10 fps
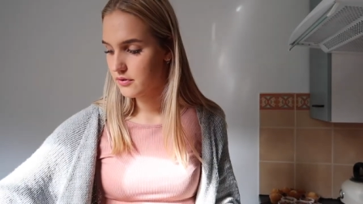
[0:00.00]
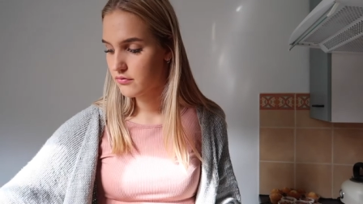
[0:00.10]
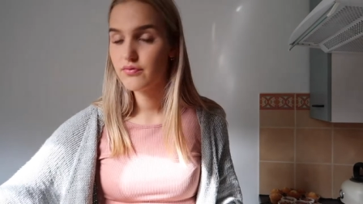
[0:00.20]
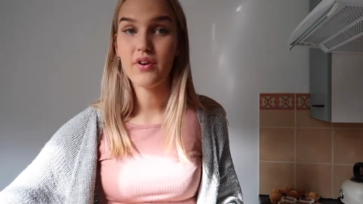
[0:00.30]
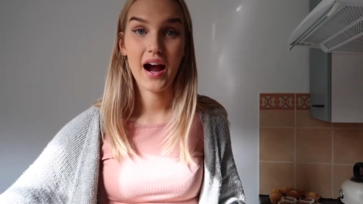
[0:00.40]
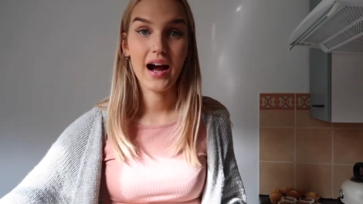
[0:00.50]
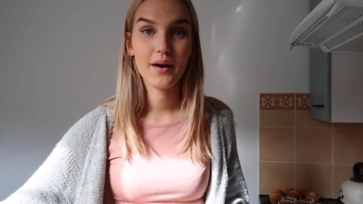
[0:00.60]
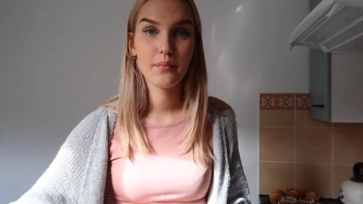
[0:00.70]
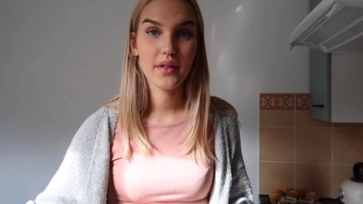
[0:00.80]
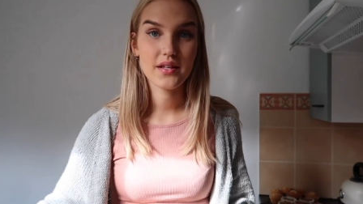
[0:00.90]

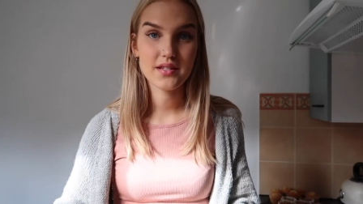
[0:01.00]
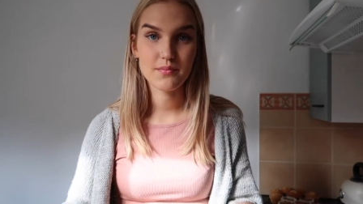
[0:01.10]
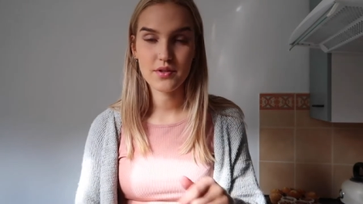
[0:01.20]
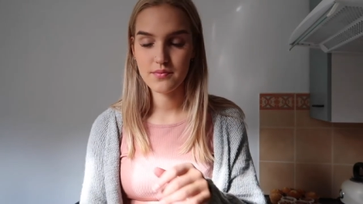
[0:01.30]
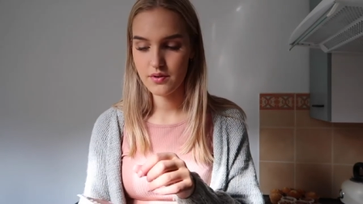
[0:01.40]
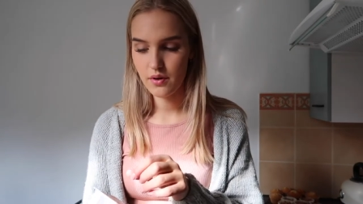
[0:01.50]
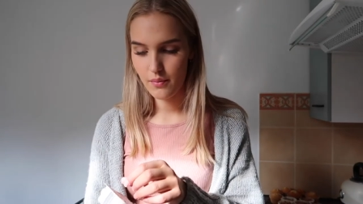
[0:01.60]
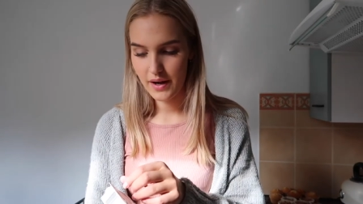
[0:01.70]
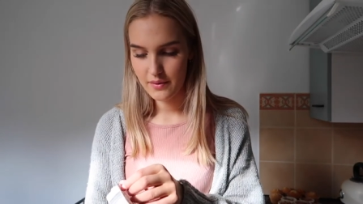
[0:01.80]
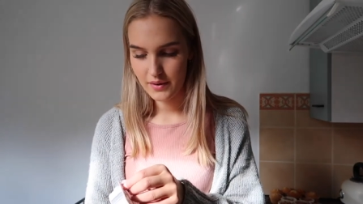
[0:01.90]
crap that Simpsons got
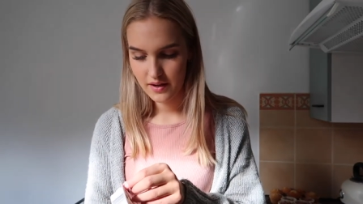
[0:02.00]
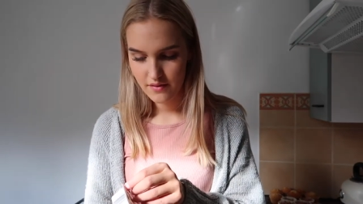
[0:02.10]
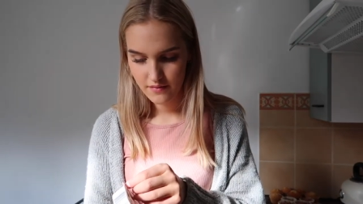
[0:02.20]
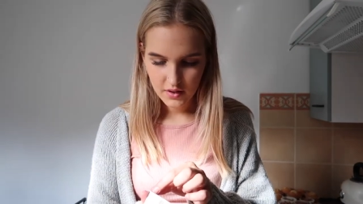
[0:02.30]
away with.